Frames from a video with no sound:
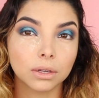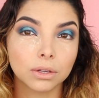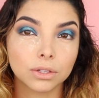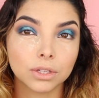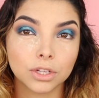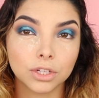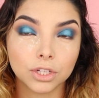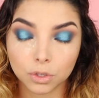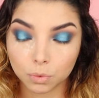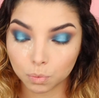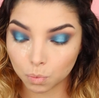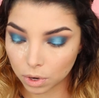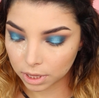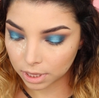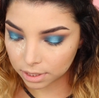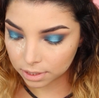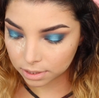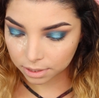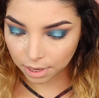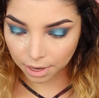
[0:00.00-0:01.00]
So I just want
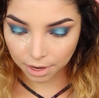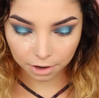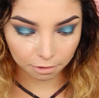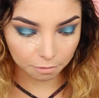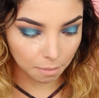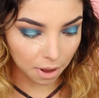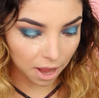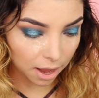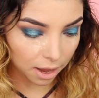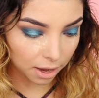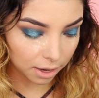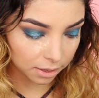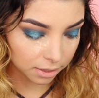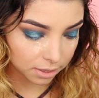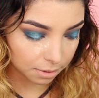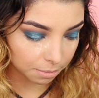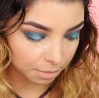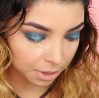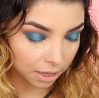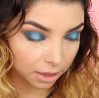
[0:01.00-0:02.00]
the center of my eye
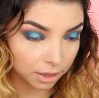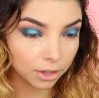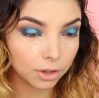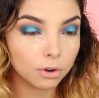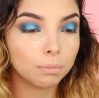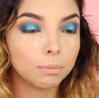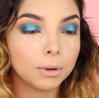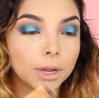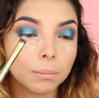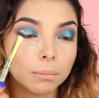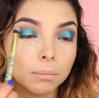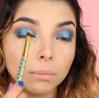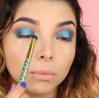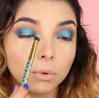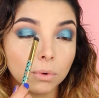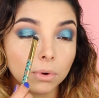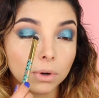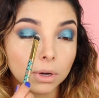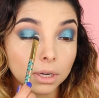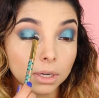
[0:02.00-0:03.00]
to be a little bit
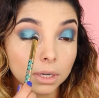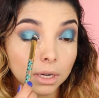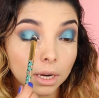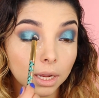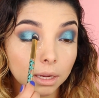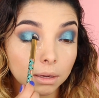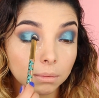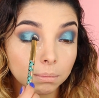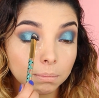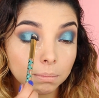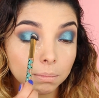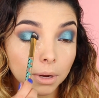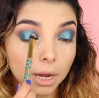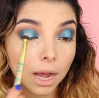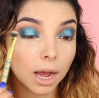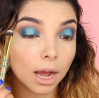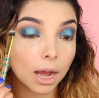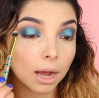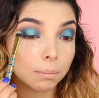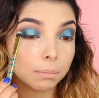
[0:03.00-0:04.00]
more like
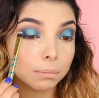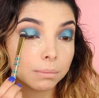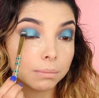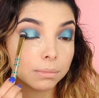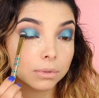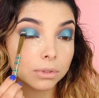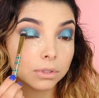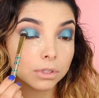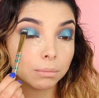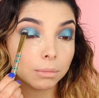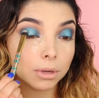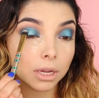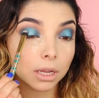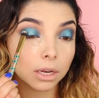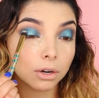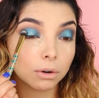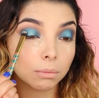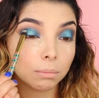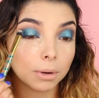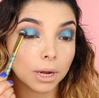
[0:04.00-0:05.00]
popped, to be a
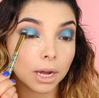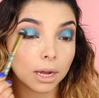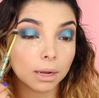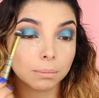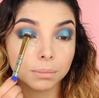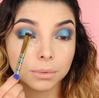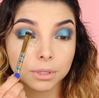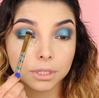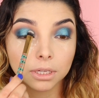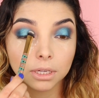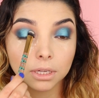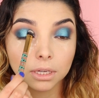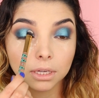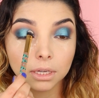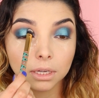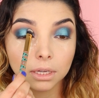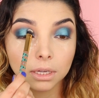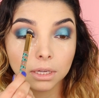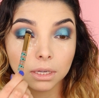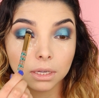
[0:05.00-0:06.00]
little popped.
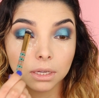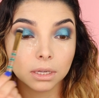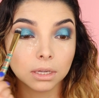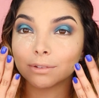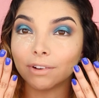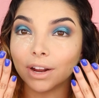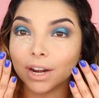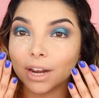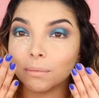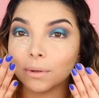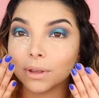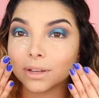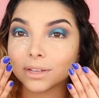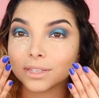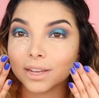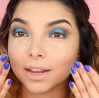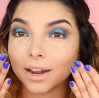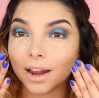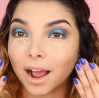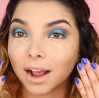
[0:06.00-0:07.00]
It's funny
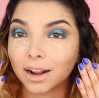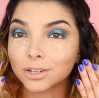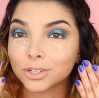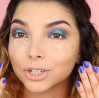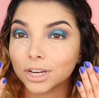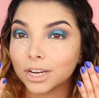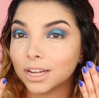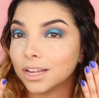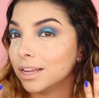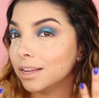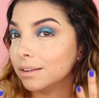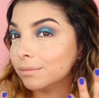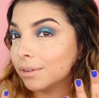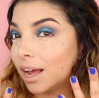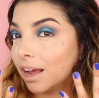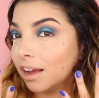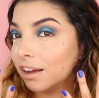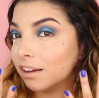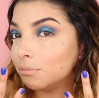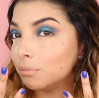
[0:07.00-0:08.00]
because I
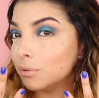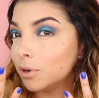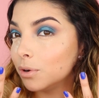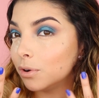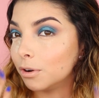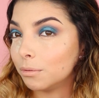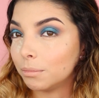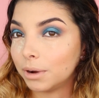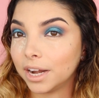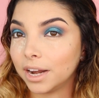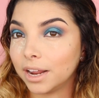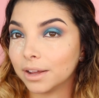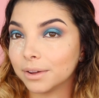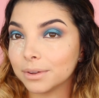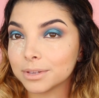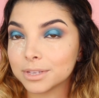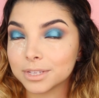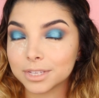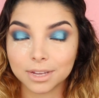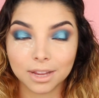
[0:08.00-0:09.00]
have blue on my
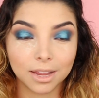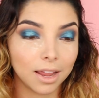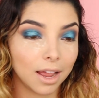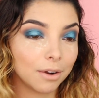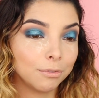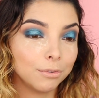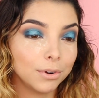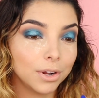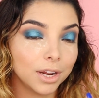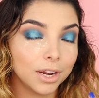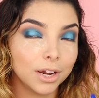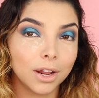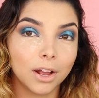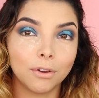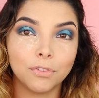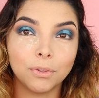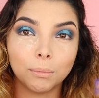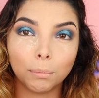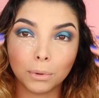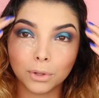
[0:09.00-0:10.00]
nails. I really
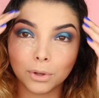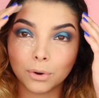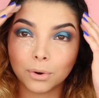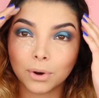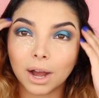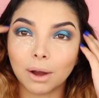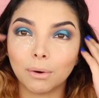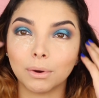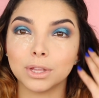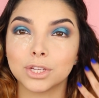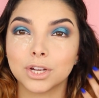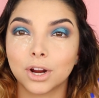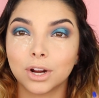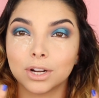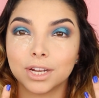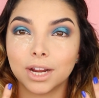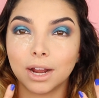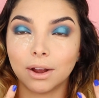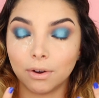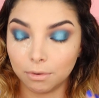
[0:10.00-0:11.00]
love the blue, how it
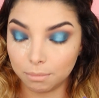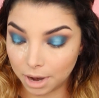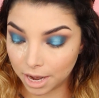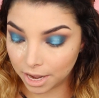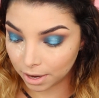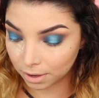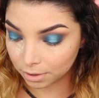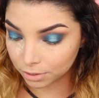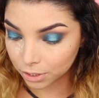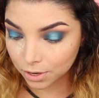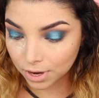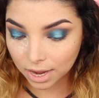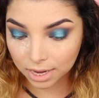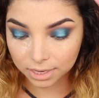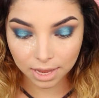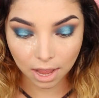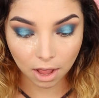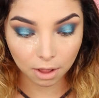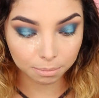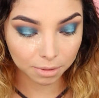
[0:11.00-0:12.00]
turned out on my nails. You guys
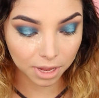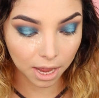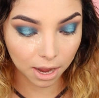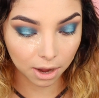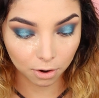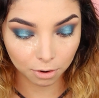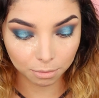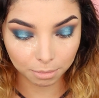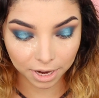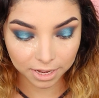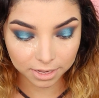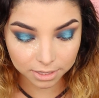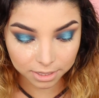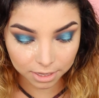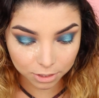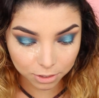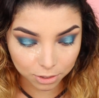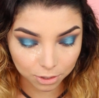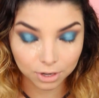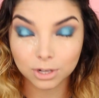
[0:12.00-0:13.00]
helped me out on my
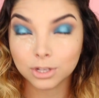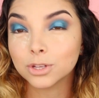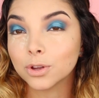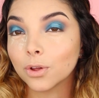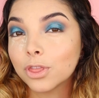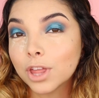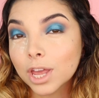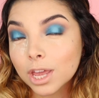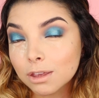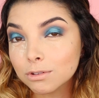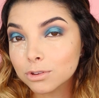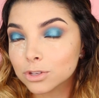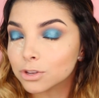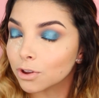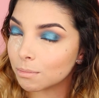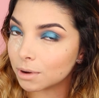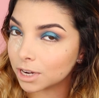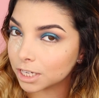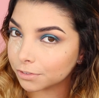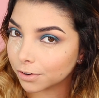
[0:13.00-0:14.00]
Insta story. So thank you
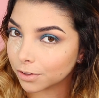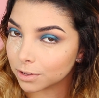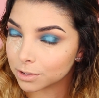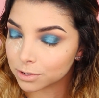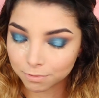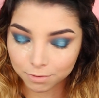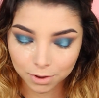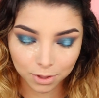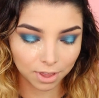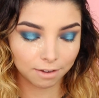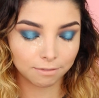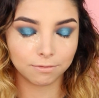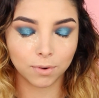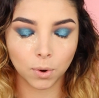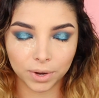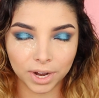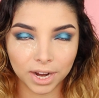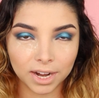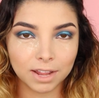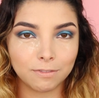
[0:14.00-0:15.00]
so much for those of you that
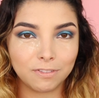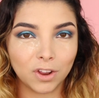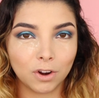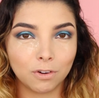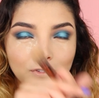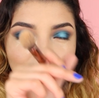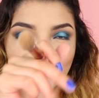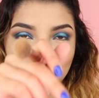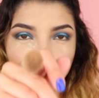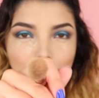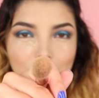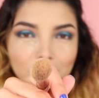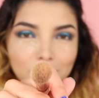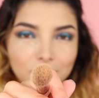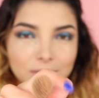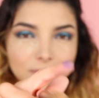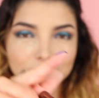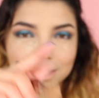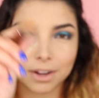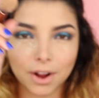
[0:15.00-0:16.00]
voted. If you don't follow me on
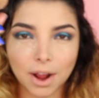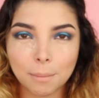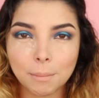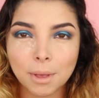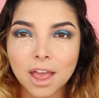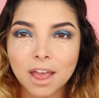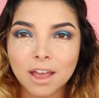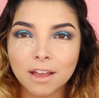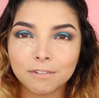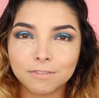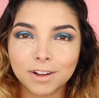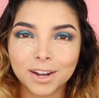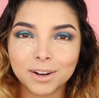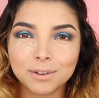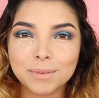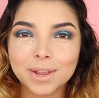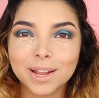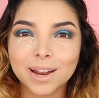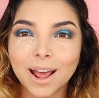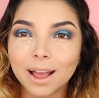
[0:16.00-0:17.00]
Instagram, follow
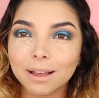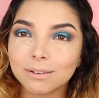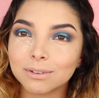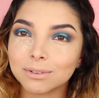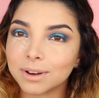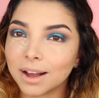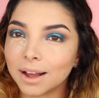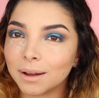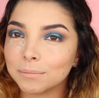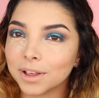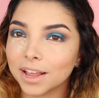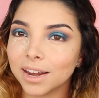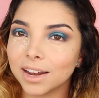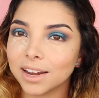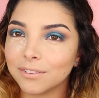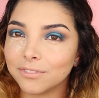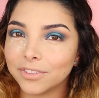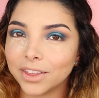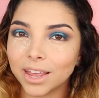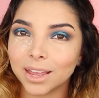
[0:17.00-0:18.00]
me now. I'm going to
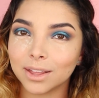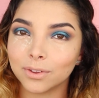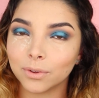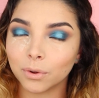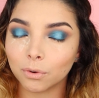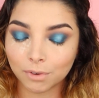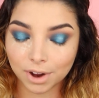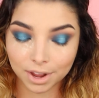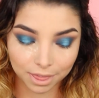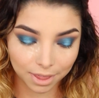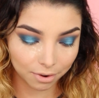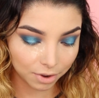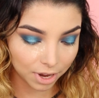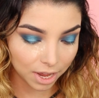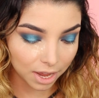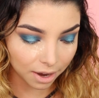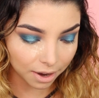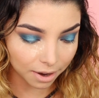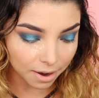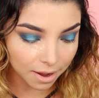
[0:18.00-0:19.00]
leave the handle right down
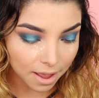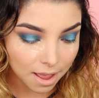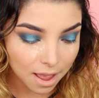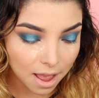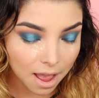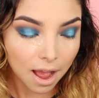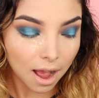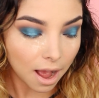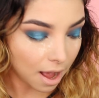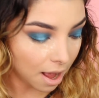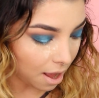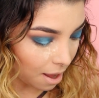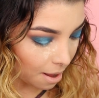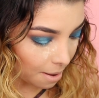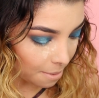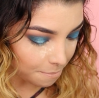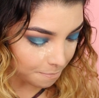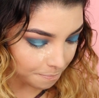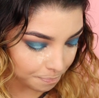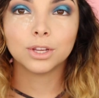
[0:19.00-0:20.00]
here.
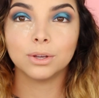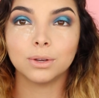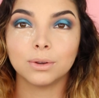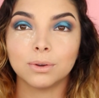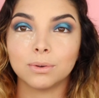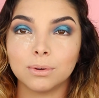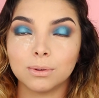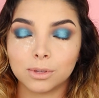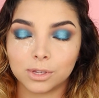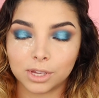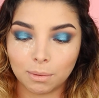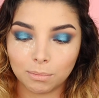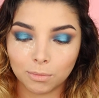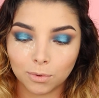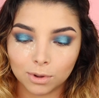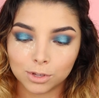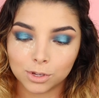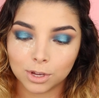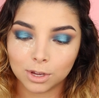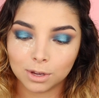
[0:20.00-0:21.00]
I'm
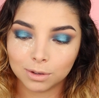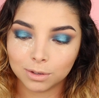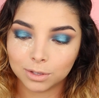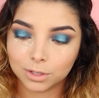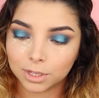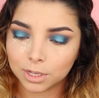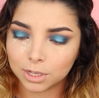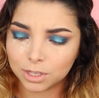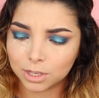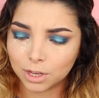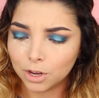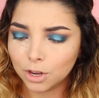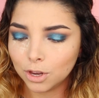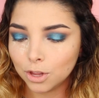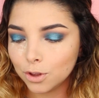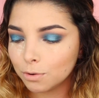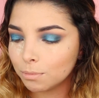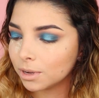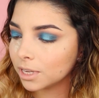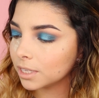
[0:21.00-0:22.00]
going to use this
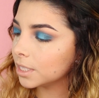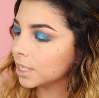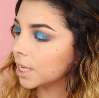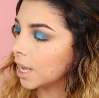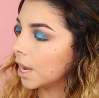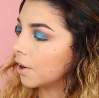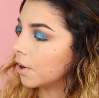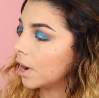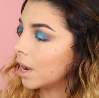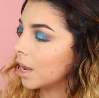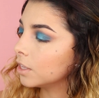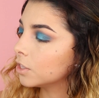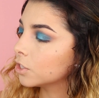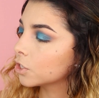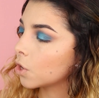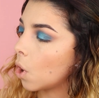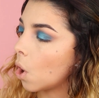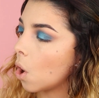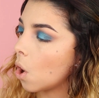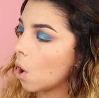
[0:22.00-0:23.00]
new mascara. It's
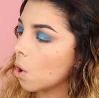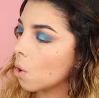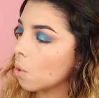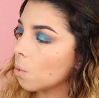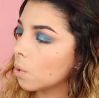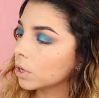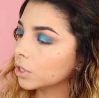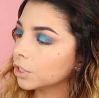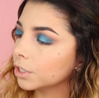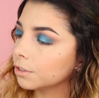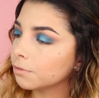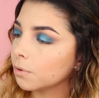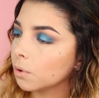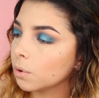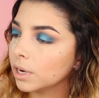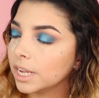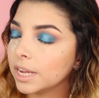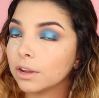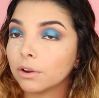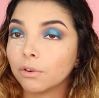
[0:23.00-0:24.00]
called
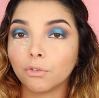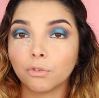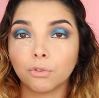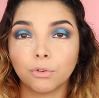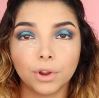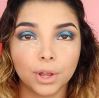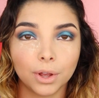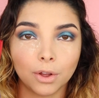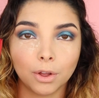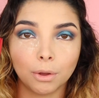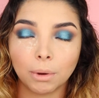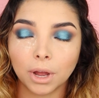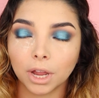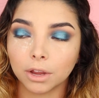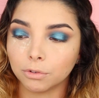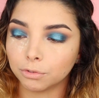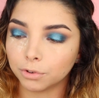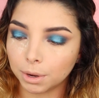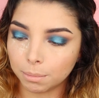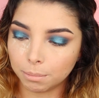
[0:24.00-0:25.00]
Wonderfully Real by
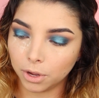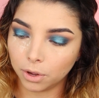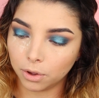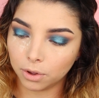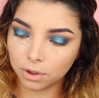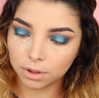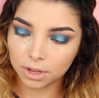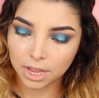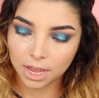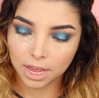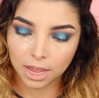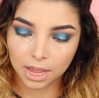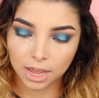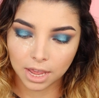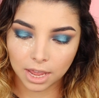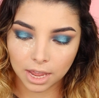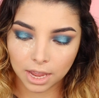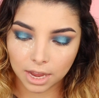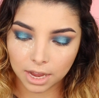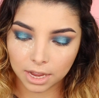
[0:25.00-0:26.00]
Rimmel
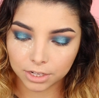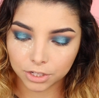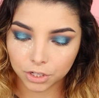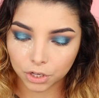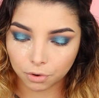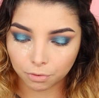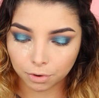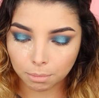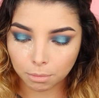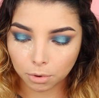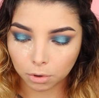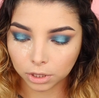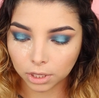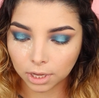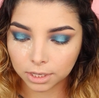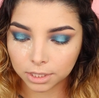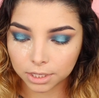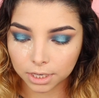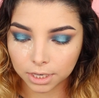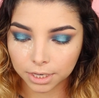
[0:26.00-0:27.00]
and Rimmel
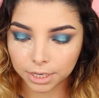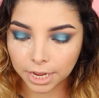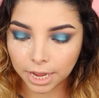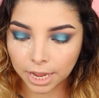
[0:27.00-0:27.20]
London.